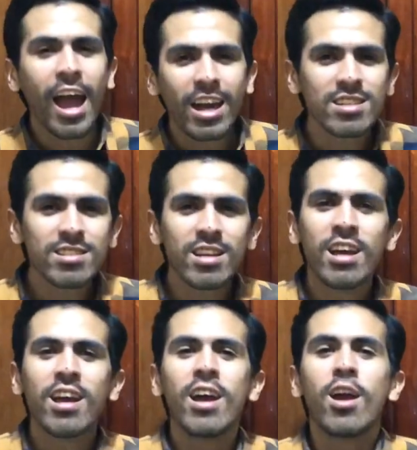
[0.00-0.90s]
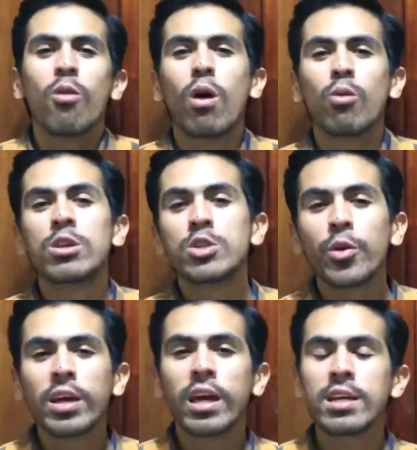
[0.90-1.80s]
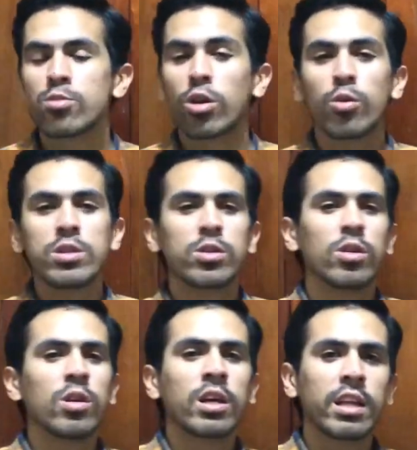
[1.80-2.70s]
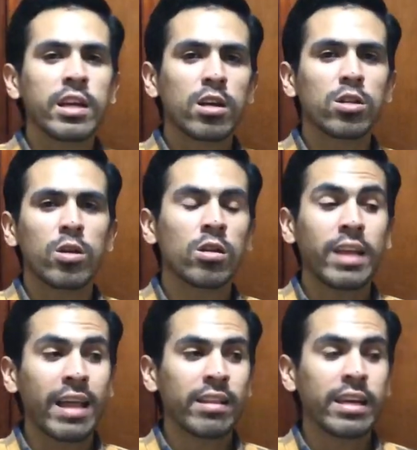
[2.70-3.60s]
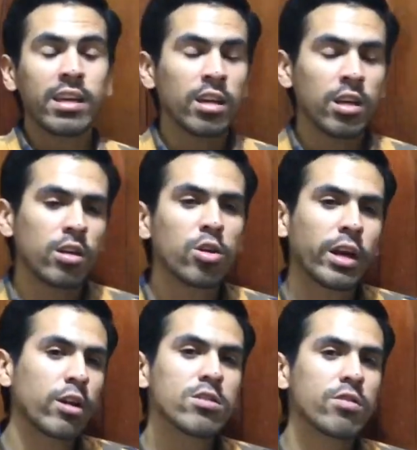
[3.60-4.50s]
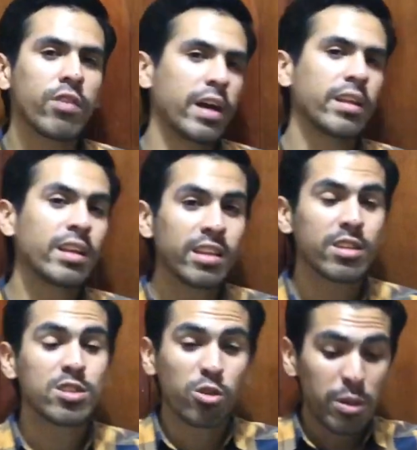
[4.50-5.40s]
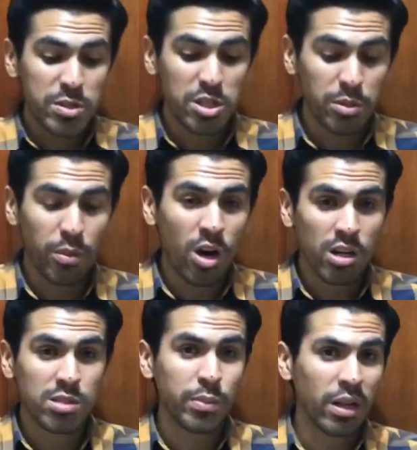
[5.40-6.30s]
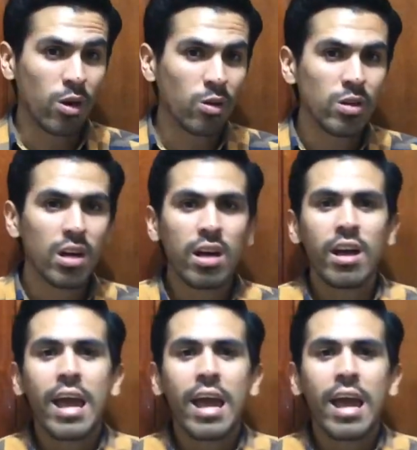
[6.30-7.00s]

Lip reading: And what we're doing is we're going to click on that link. You can also find it in the description box below.